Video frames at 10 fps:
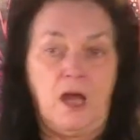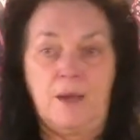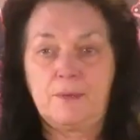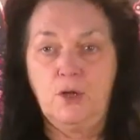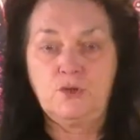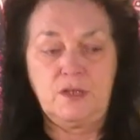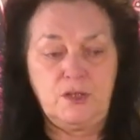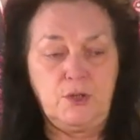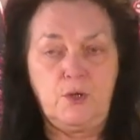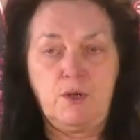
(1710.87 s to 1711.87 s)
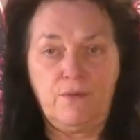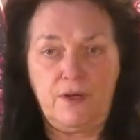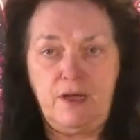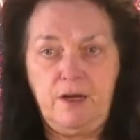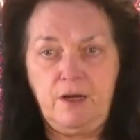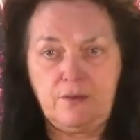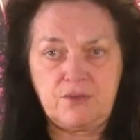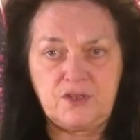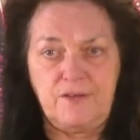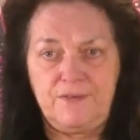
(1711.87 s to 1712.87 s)
I'm closing the door over here,
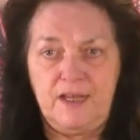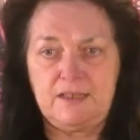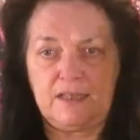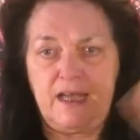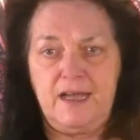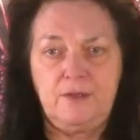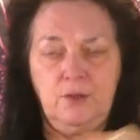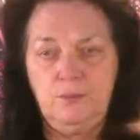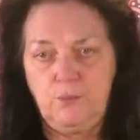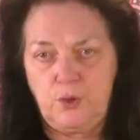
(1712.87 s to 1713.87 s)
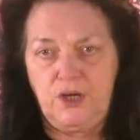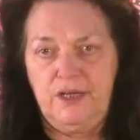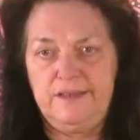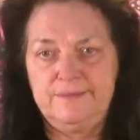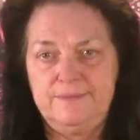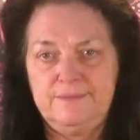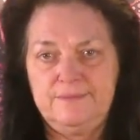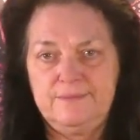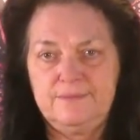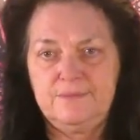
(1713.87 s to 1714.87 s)
snuffing out the candle, we're done.
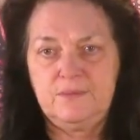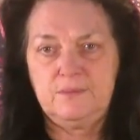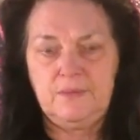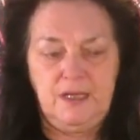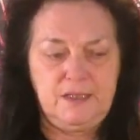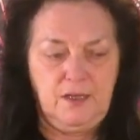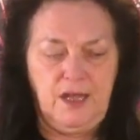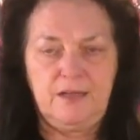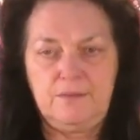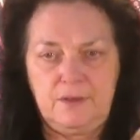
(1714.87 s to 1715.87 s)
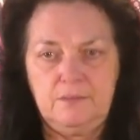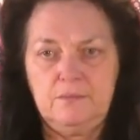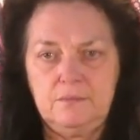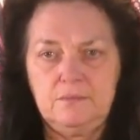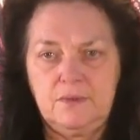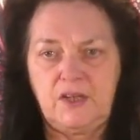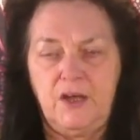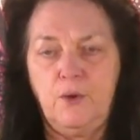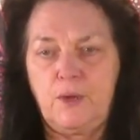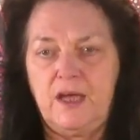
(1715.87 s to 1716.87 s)
Until I
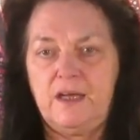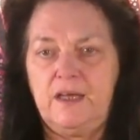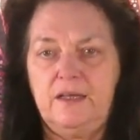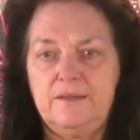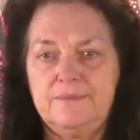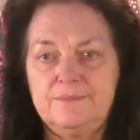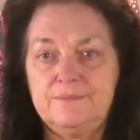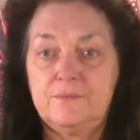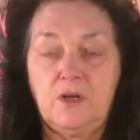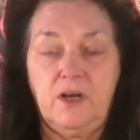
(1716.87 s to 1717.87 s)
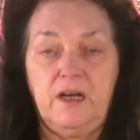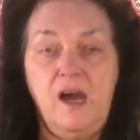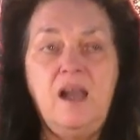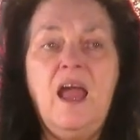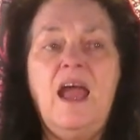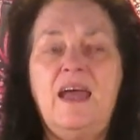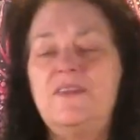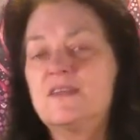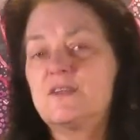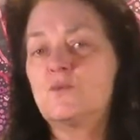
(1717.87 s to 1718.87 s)
say okay again, all right?
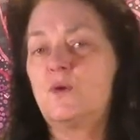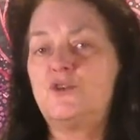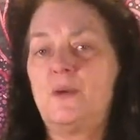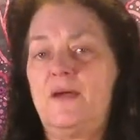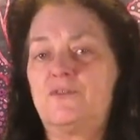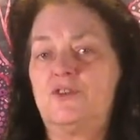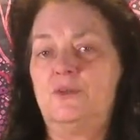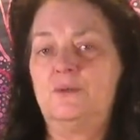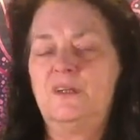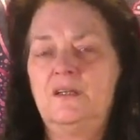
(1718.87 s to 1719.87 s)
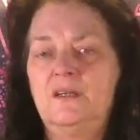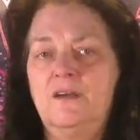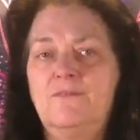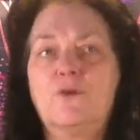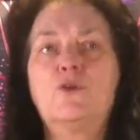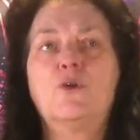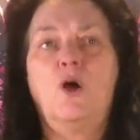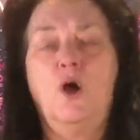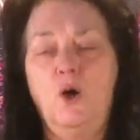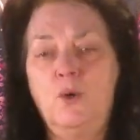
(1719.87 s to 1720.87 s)
And this is what you have to do for your
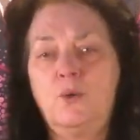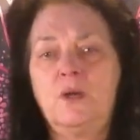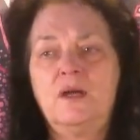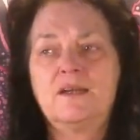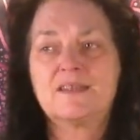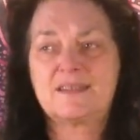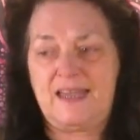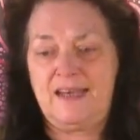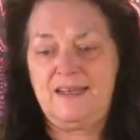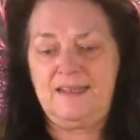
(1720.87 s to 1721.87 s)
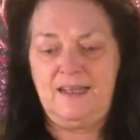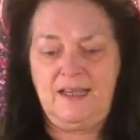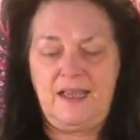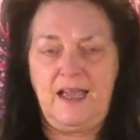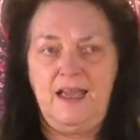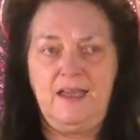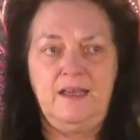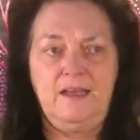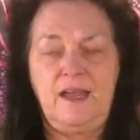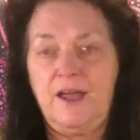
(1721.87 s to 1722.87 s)
own sanity
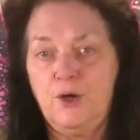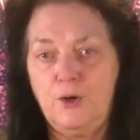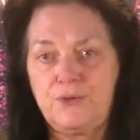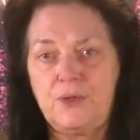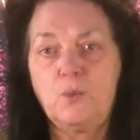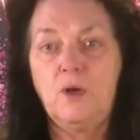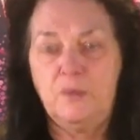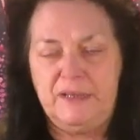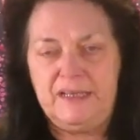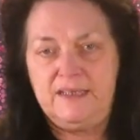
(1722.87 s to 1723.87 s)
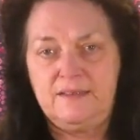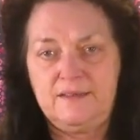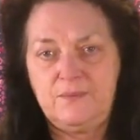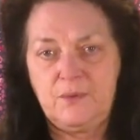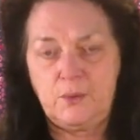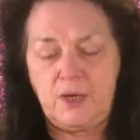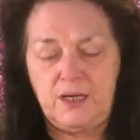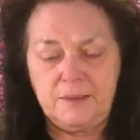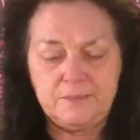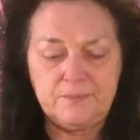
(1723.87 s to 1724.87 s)
and health and well-being,
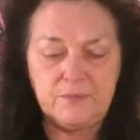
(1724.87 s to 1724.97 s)
okay?